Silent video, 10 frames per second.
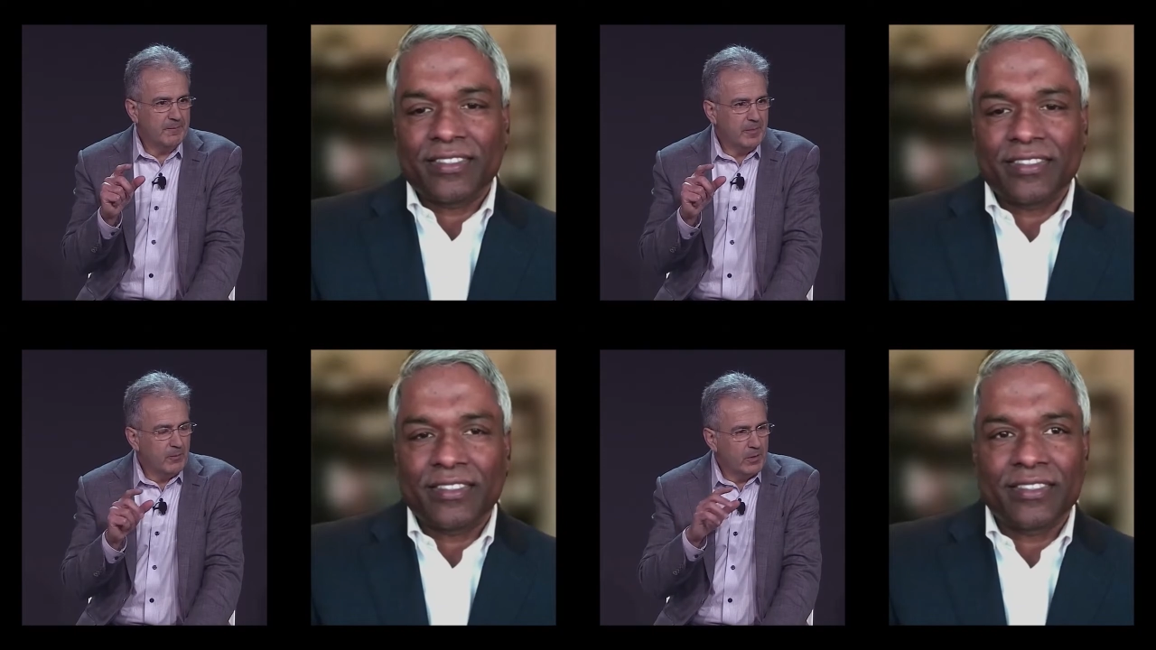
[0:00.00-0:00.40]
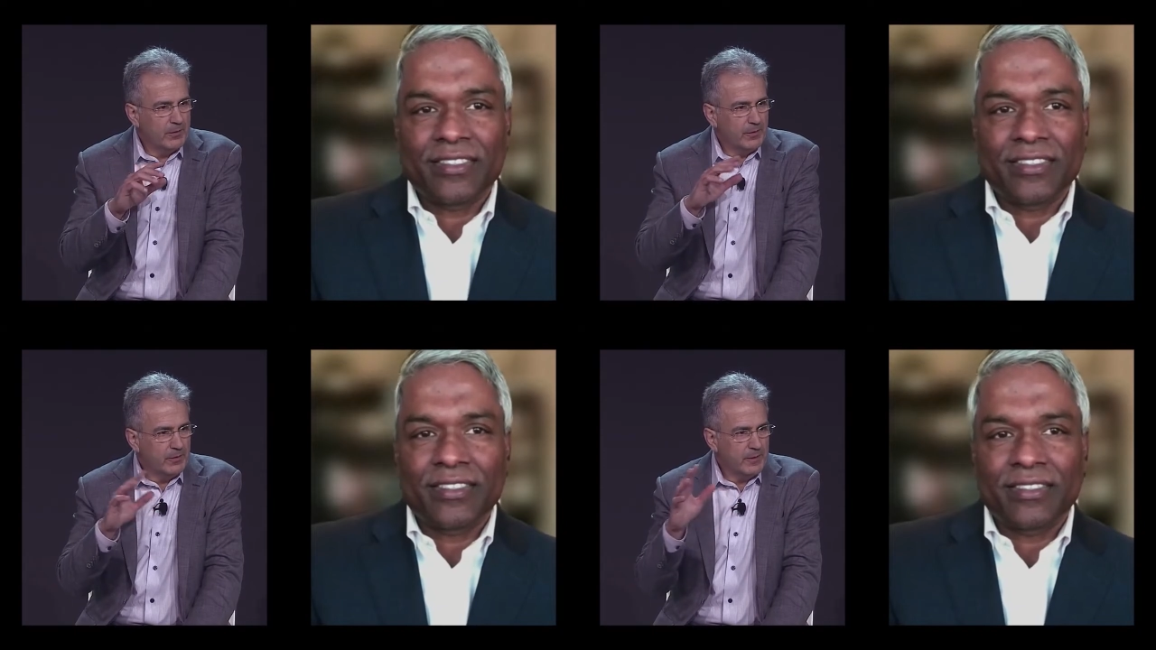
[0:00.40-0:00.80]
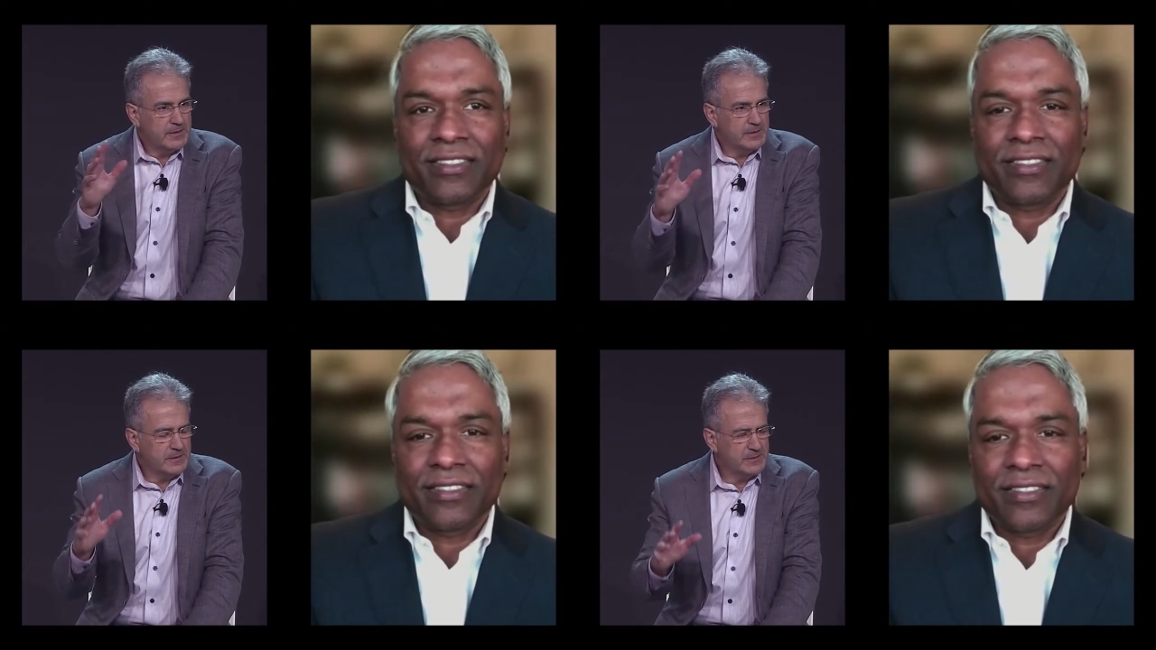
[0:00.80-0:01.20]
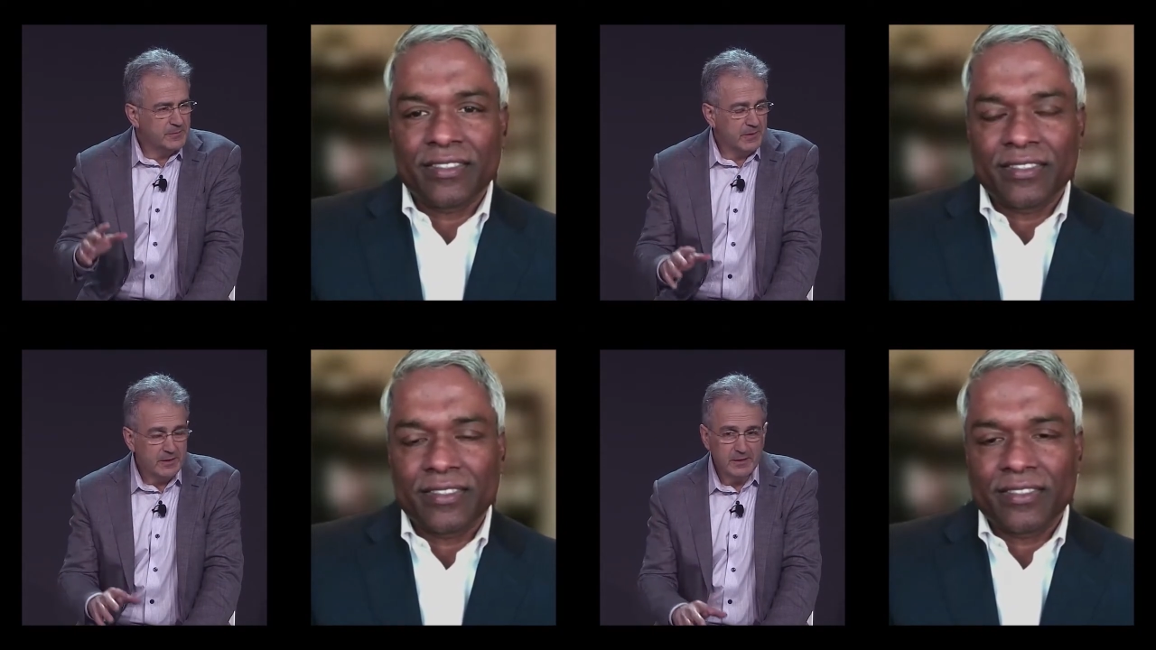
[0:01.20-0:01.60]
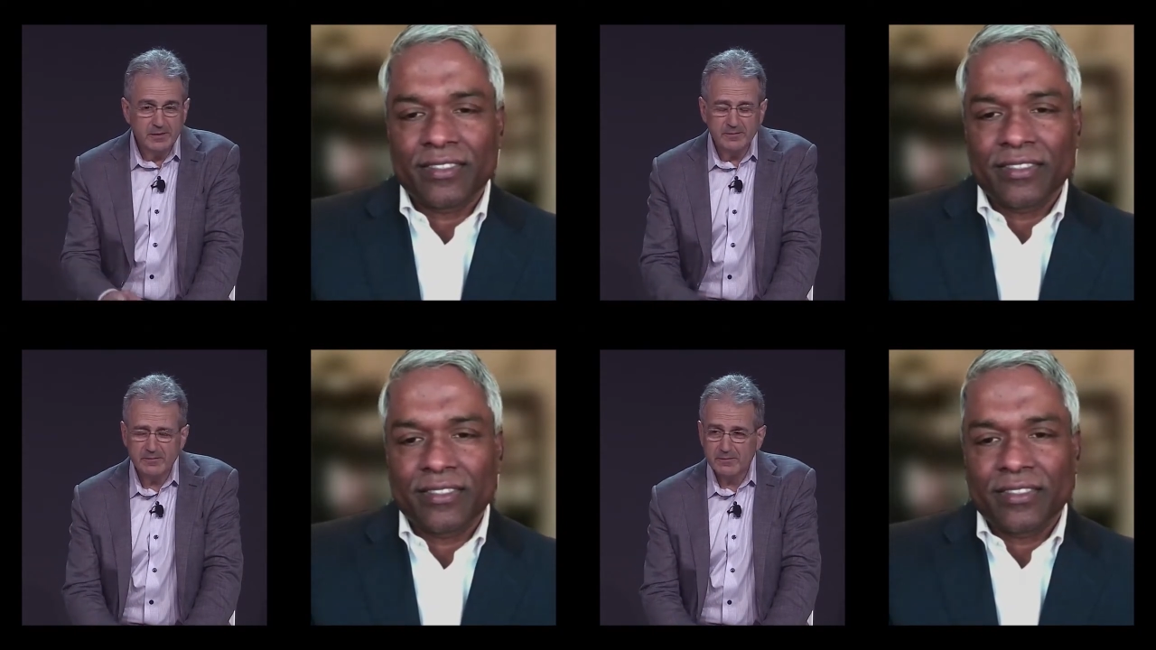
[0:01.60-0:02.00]
Speaker 1: one of the things that's
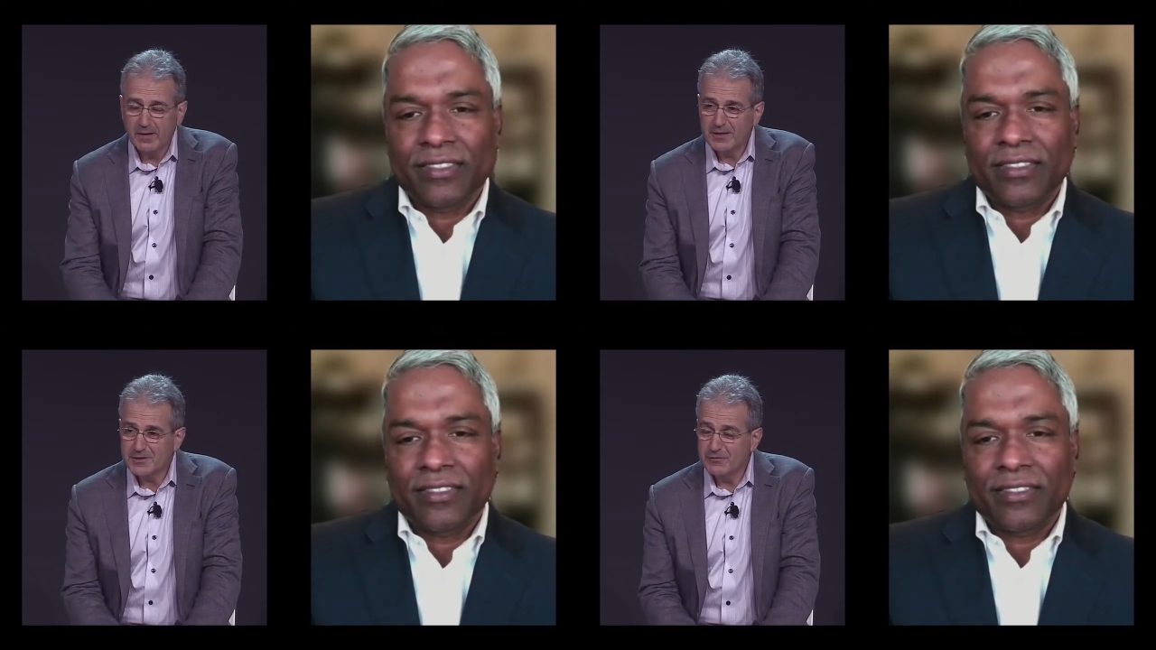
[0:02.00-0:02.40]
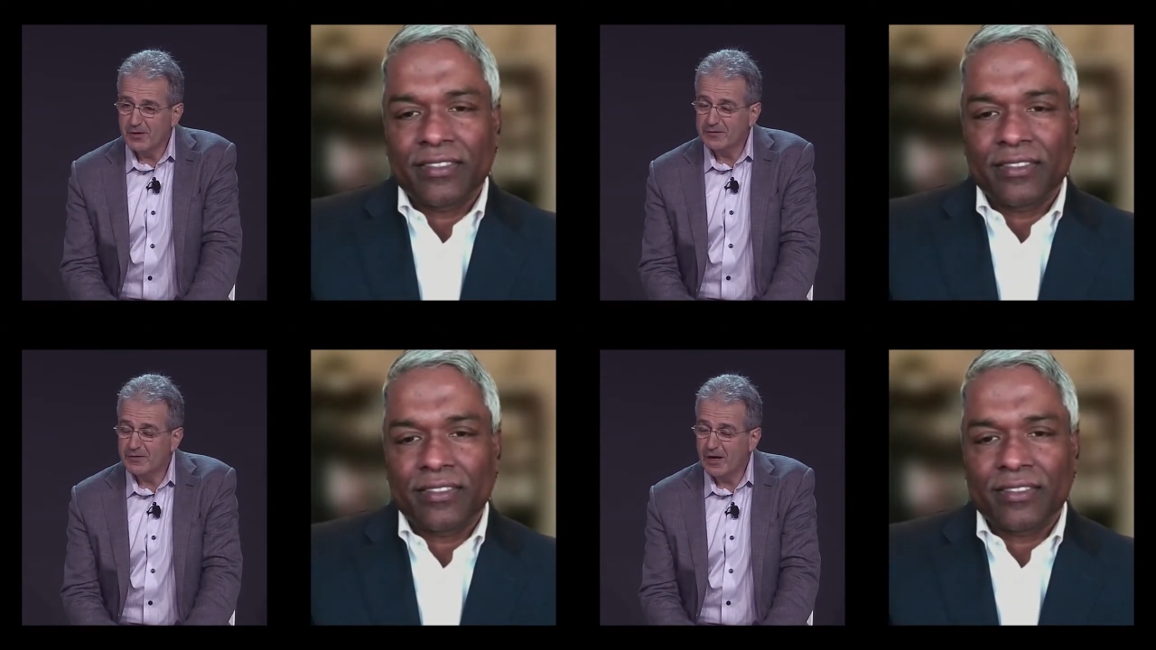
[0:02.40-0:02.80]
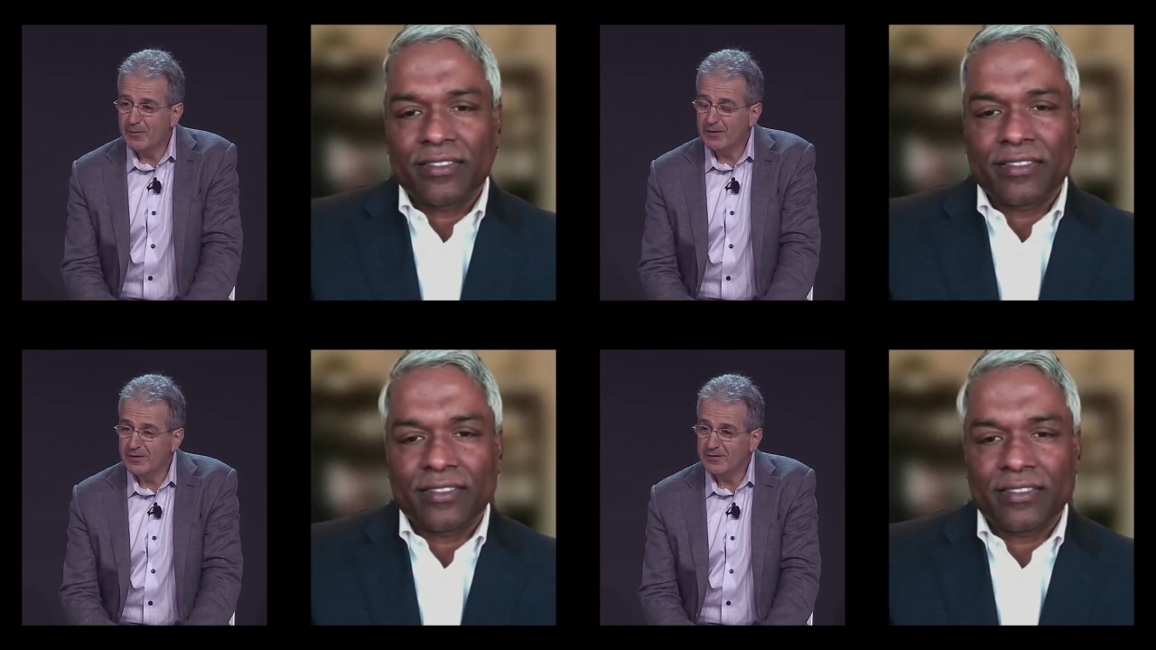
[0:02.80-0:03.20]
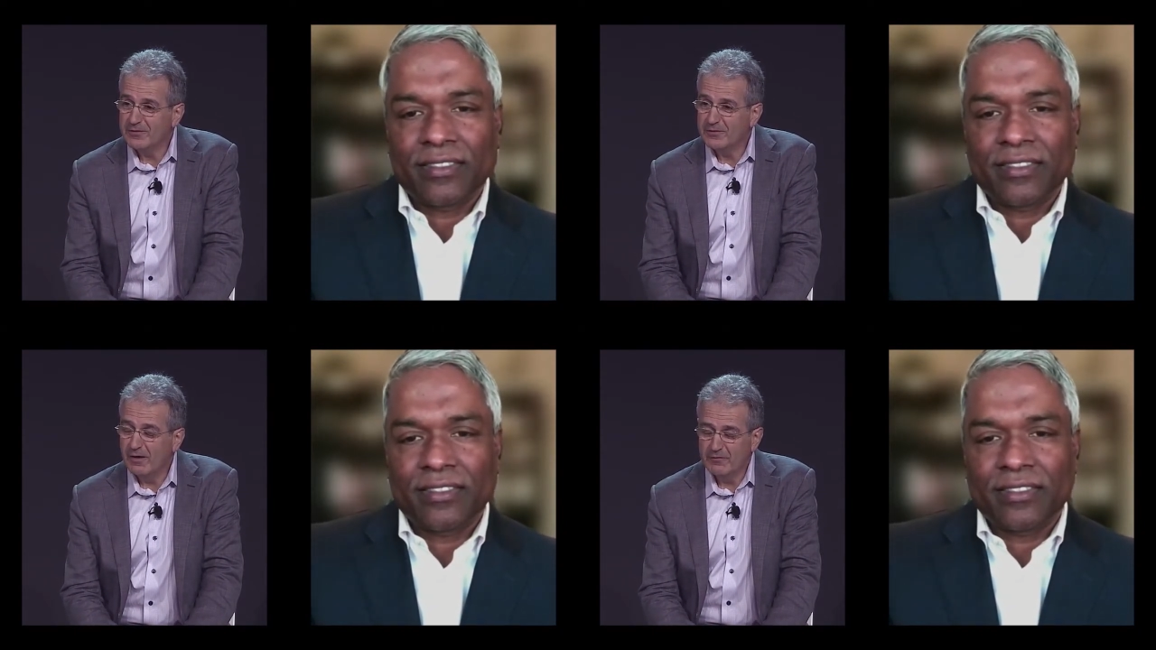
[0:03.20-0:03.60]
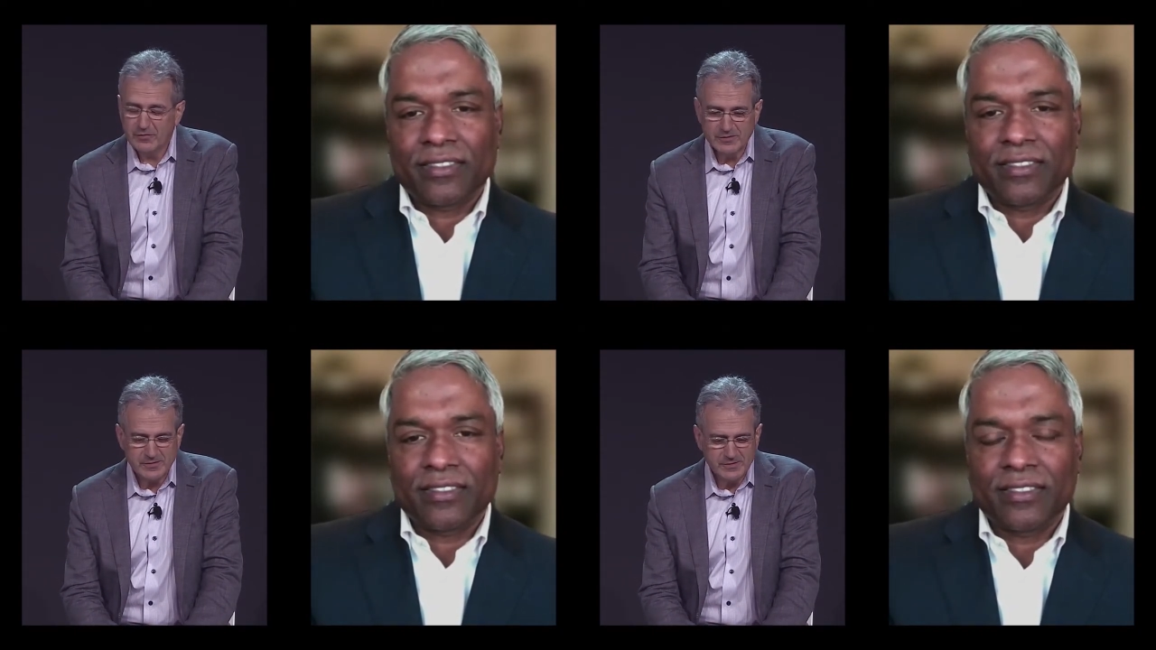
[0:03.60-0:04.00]
been actually very topical at this
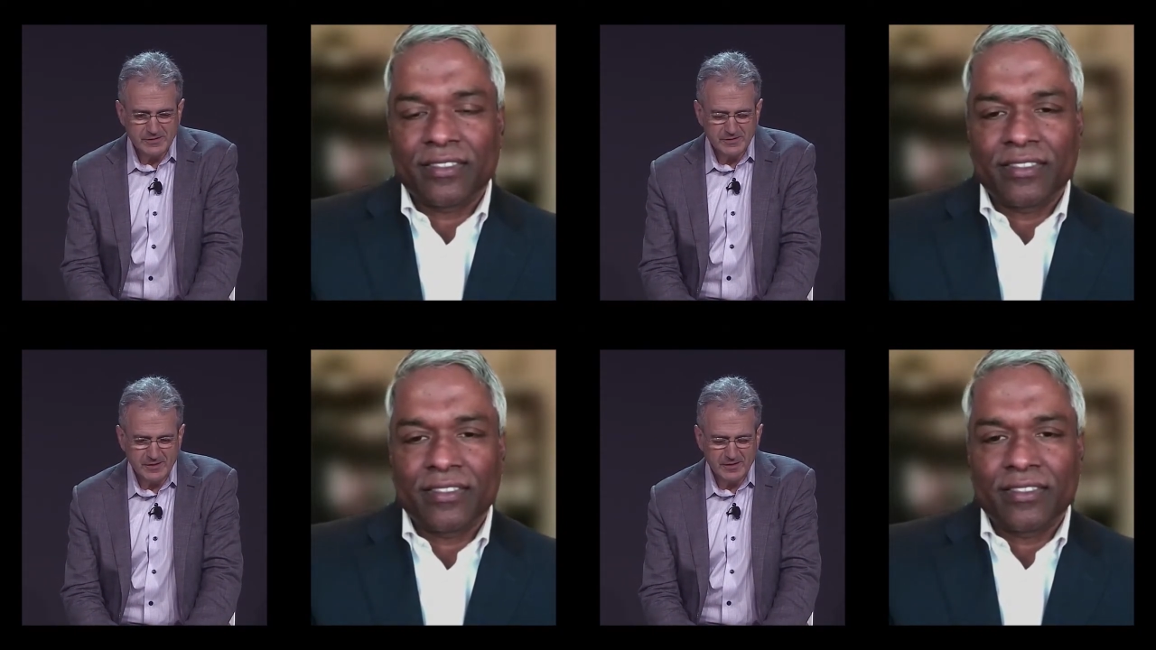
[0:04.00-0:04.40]
conference is